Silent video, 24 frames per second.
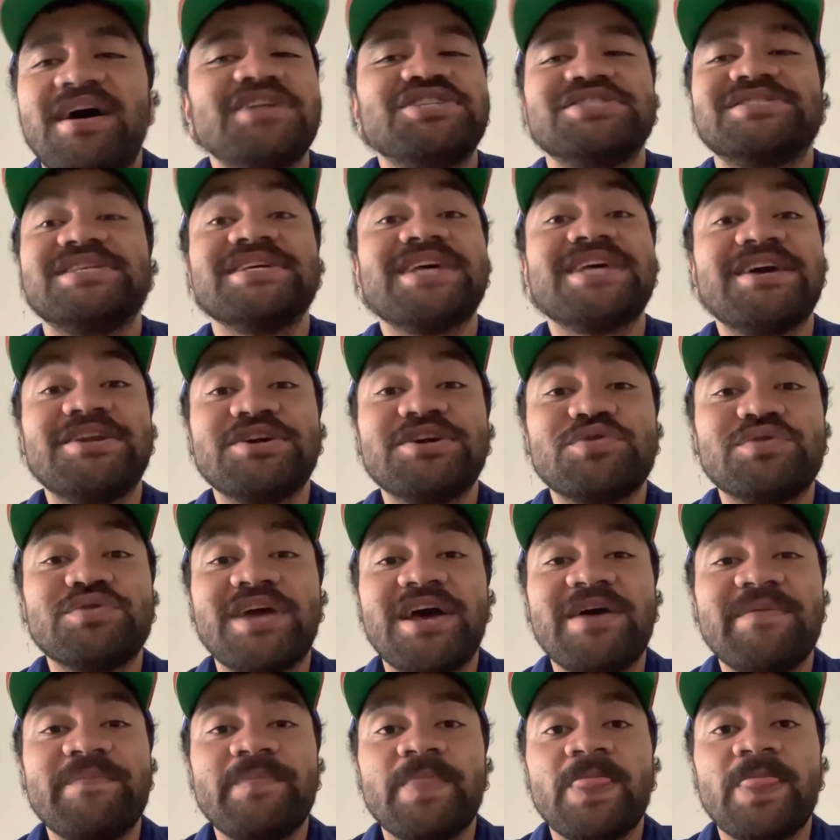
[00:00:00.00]
just think he had a good
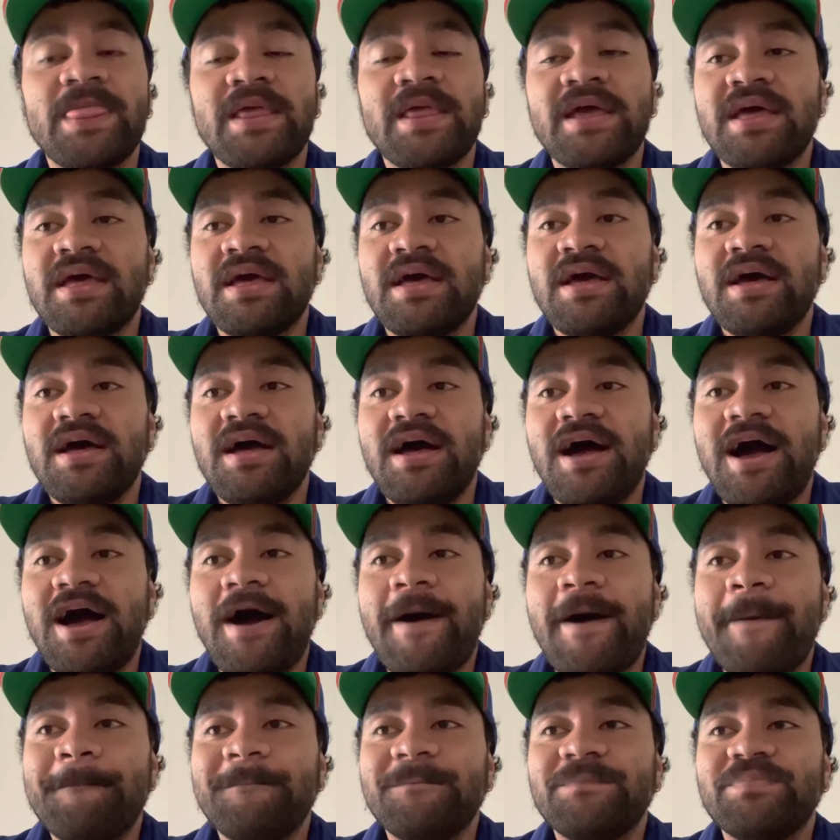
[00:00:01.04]
game.
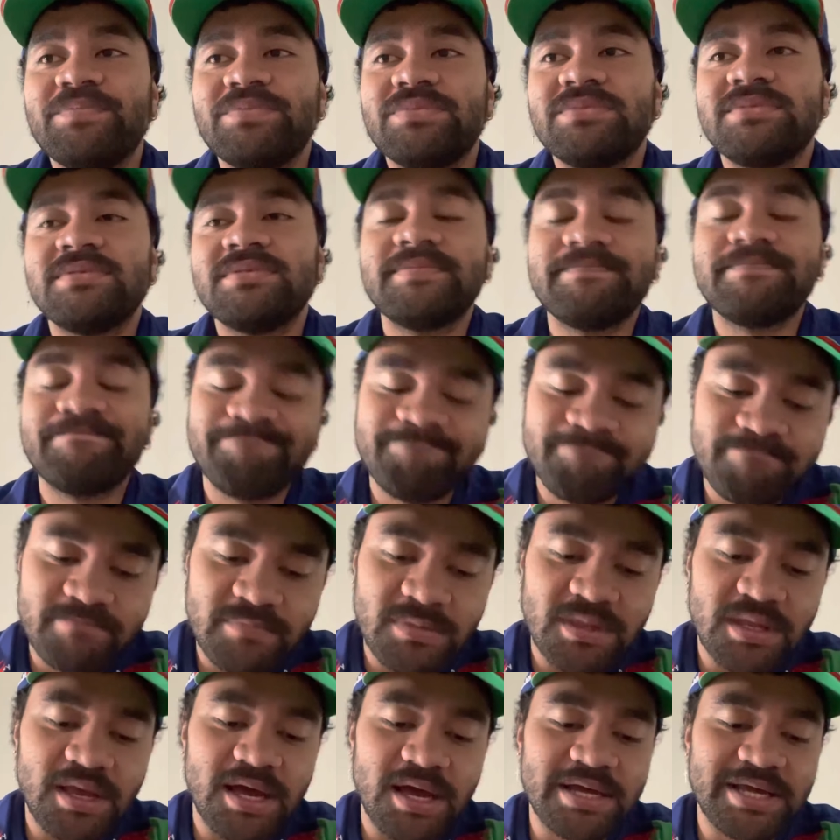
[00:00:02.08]

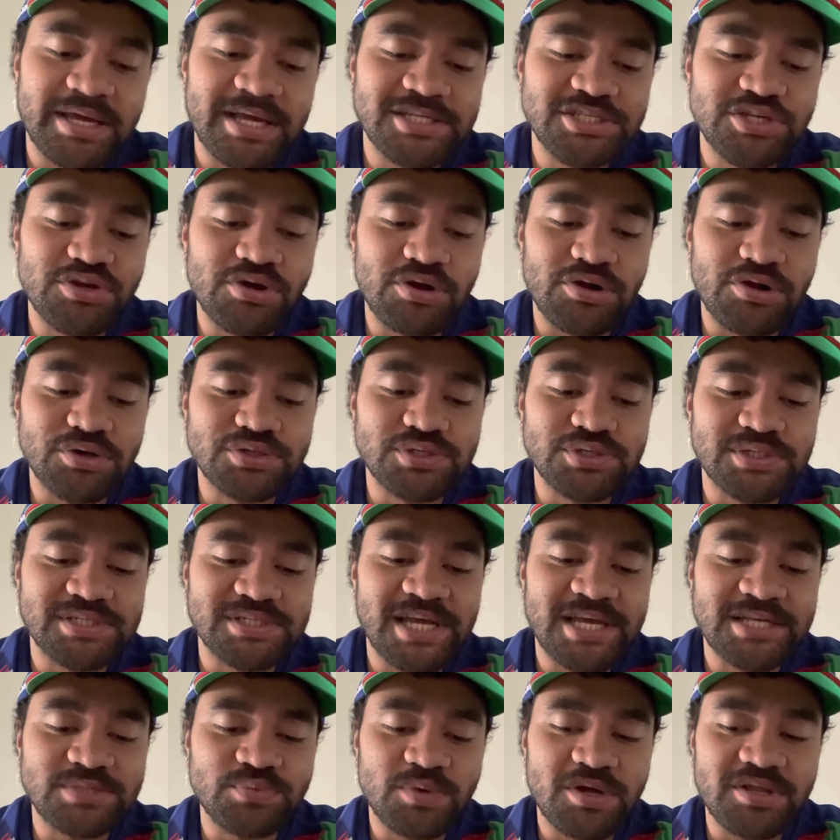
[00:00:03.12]
I guess you got to also
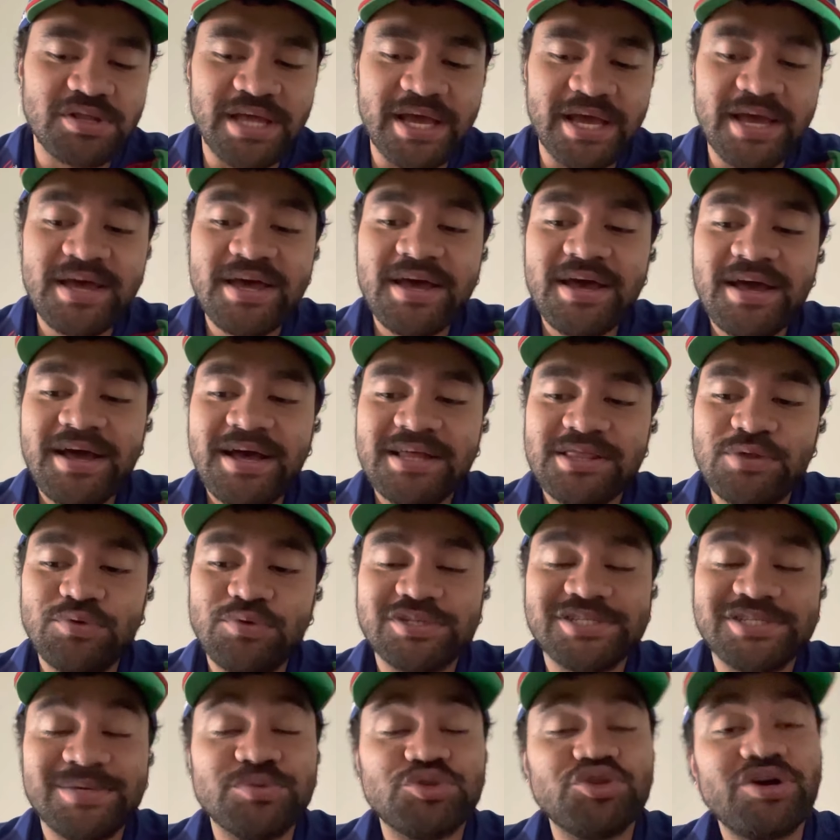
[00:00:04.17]
say as well that there were
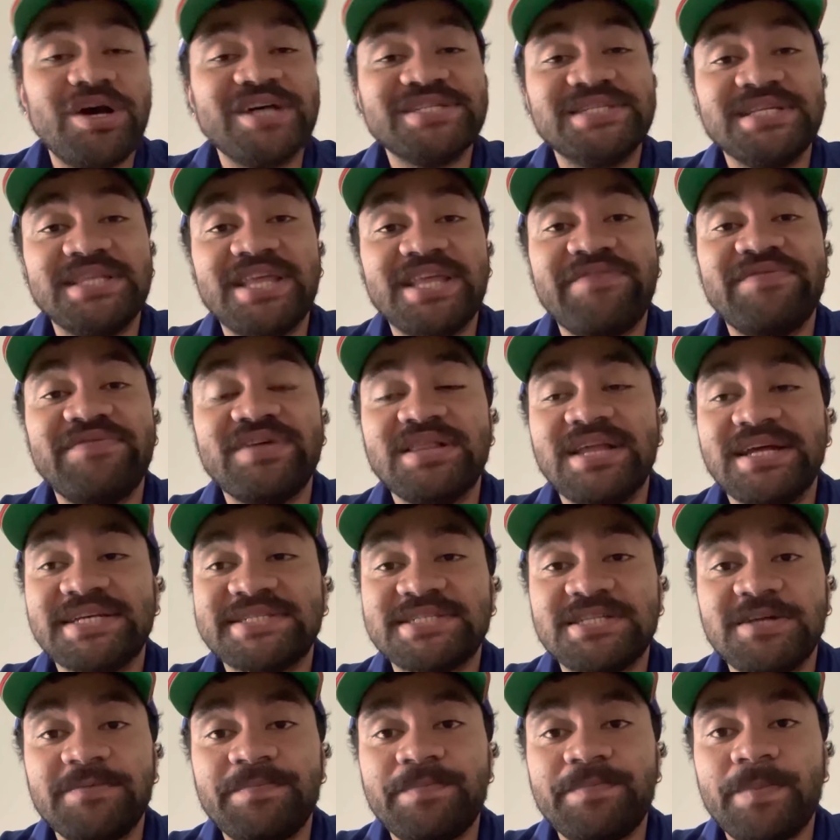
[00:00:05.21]
some tries he definitely let
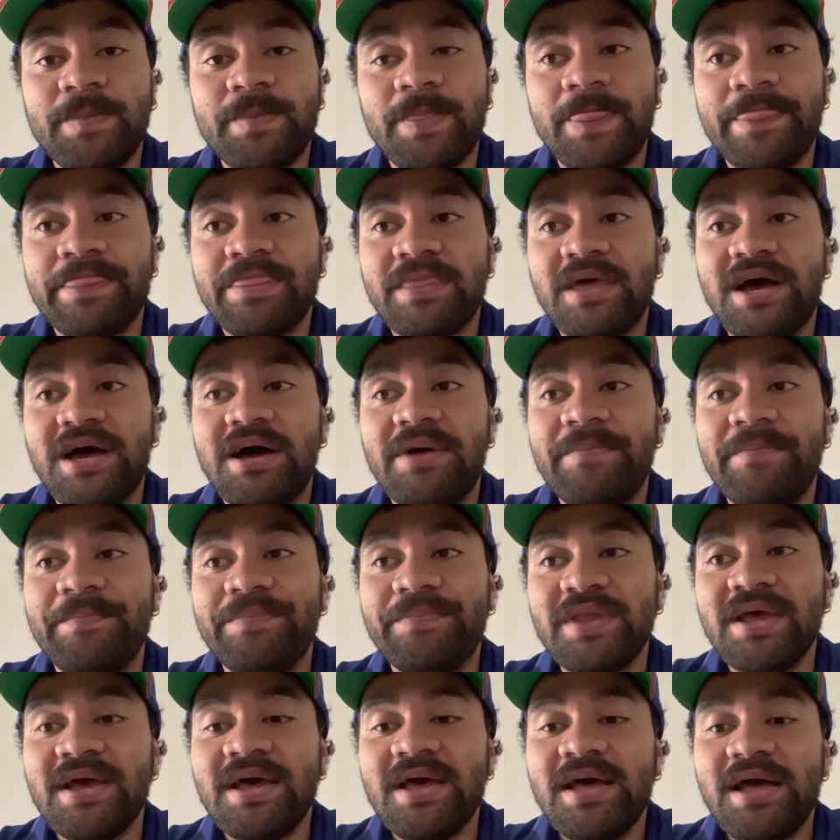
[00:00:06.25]
slip.
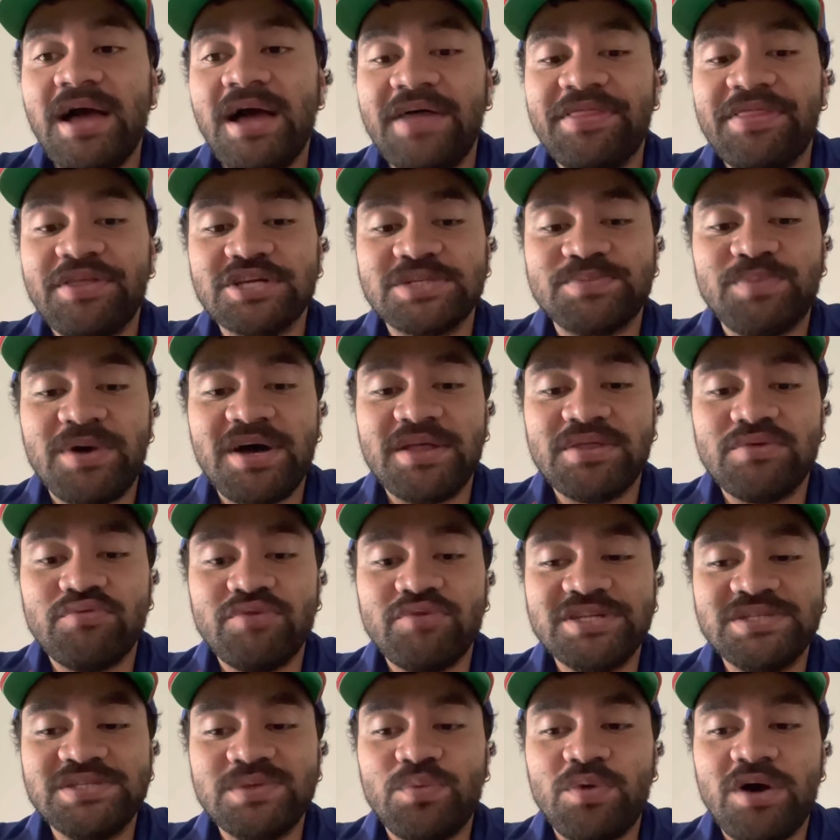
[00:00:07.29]
I think it's part of the
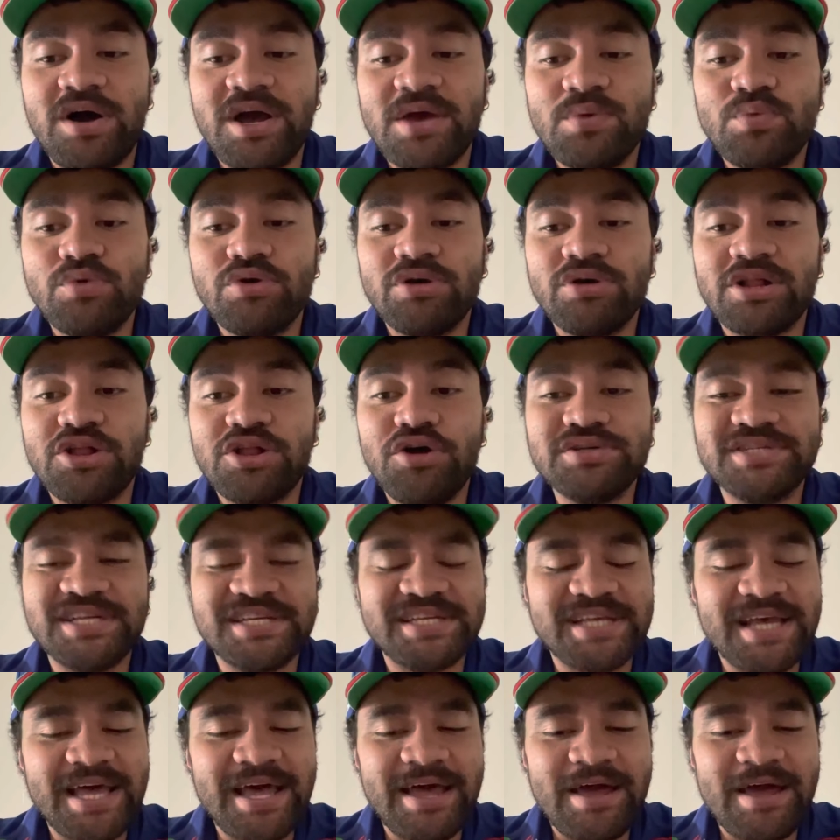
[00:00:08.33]
reason why we're close
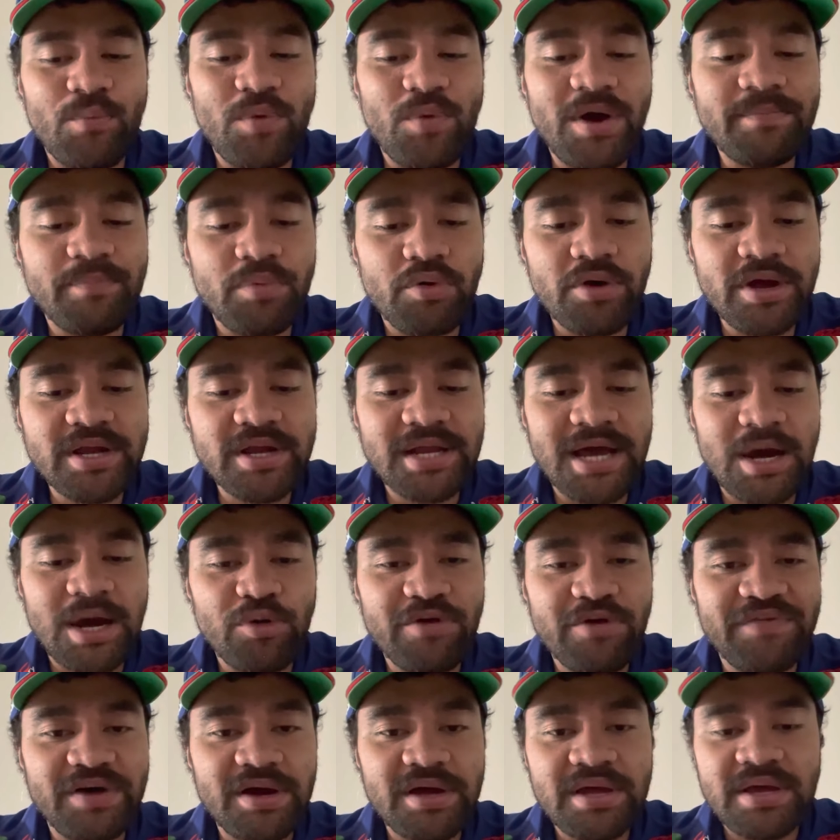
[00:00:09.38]
at one point.
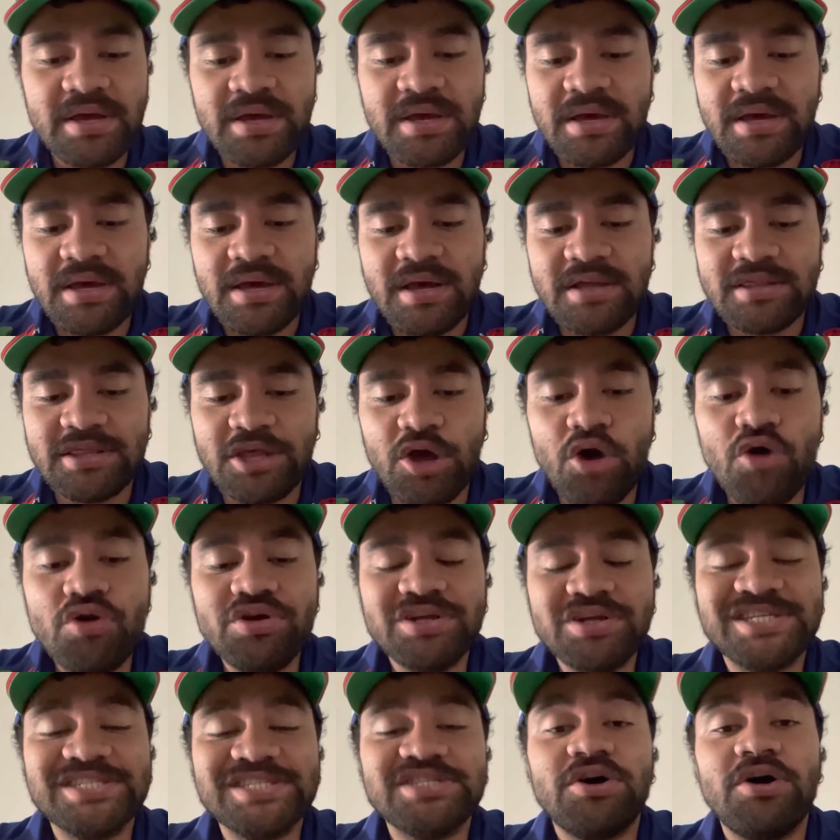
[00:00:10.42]
However, the
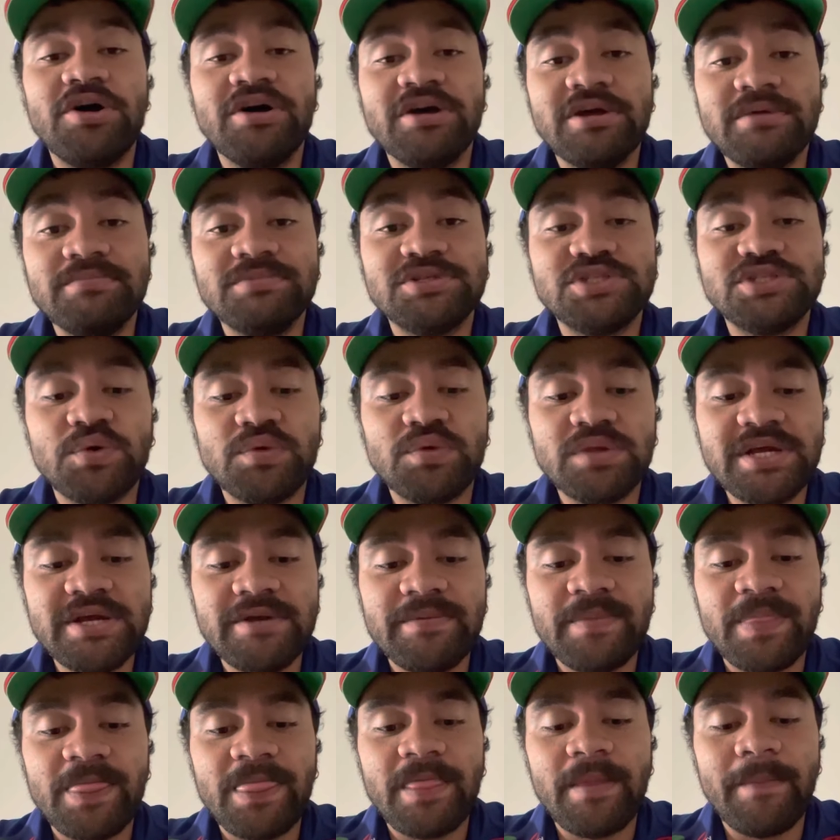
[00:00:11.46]
onus is not on him
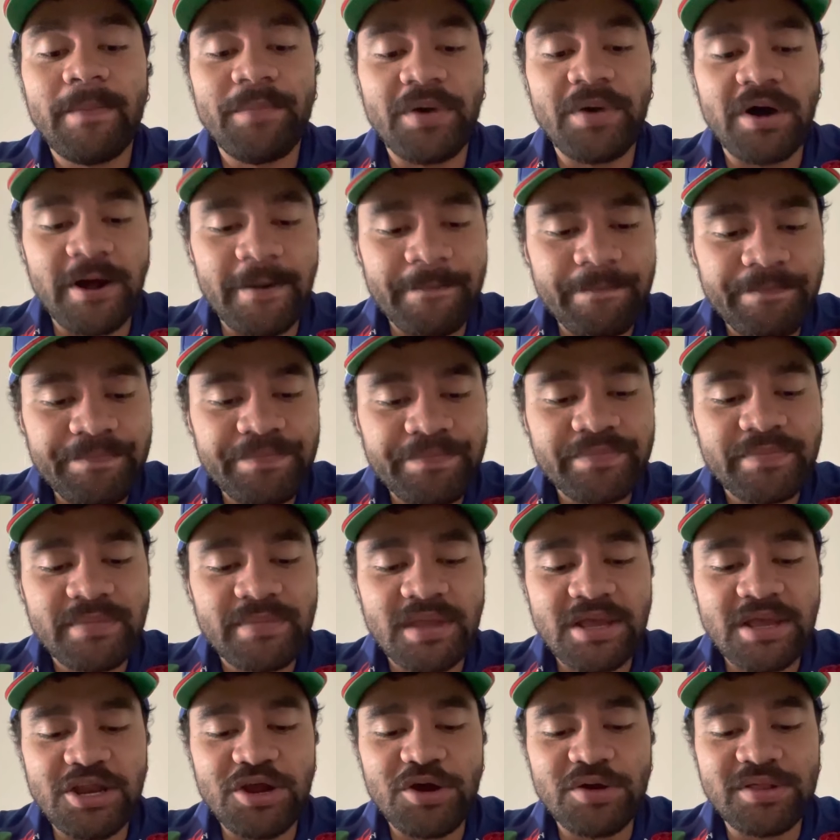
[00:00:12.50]
solely, but,
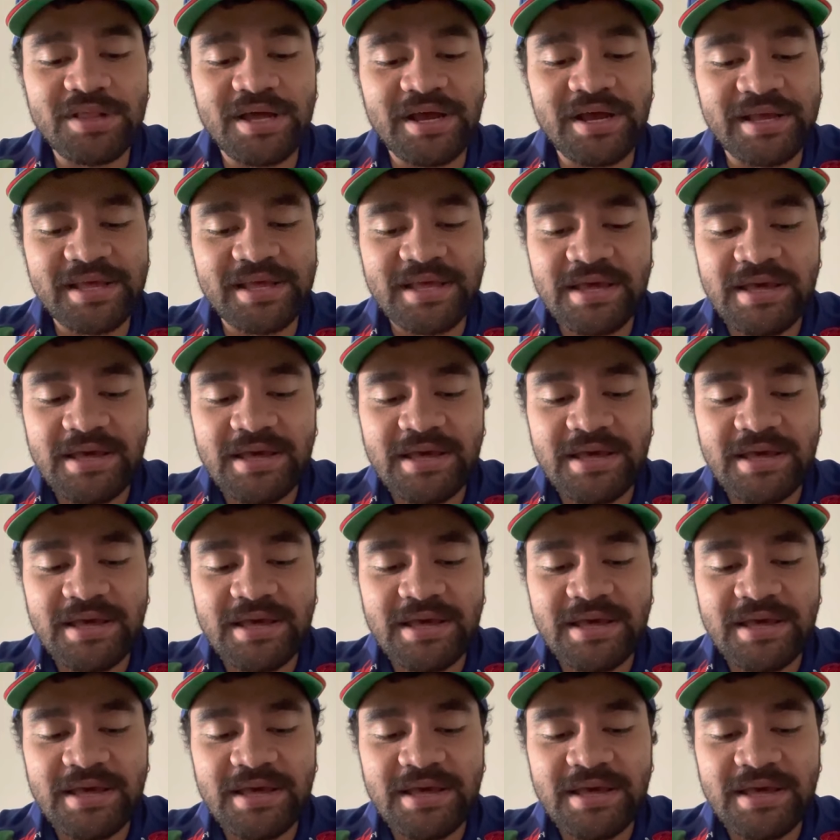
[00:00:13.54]
you know, like,